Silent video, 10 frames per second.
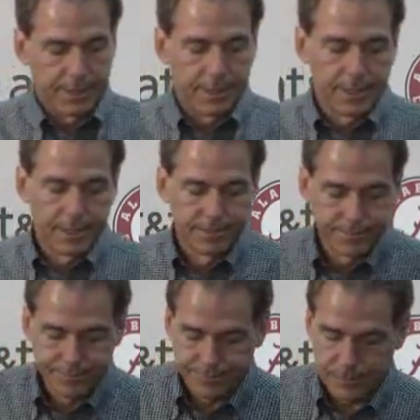
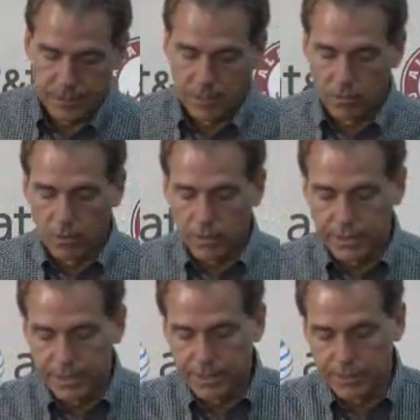you know, we'll
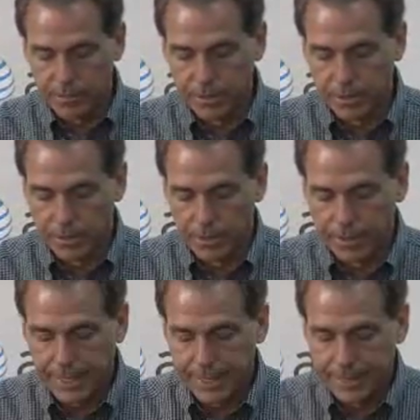continue to build on
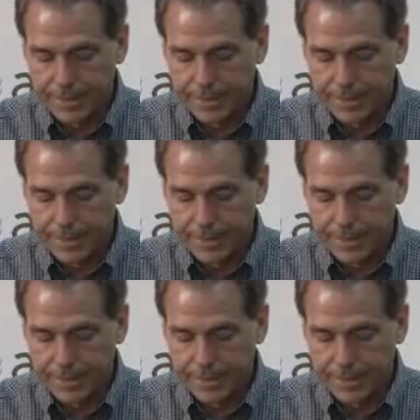that.